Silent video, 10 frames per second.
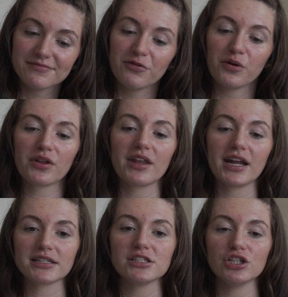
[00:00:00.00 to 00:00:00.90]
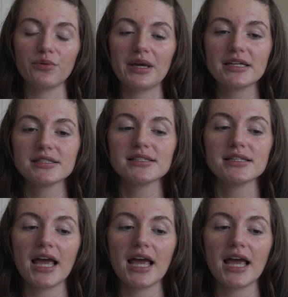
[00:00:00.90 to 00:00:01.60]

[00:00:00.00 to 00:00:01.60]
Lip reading: for the next 2 weeks,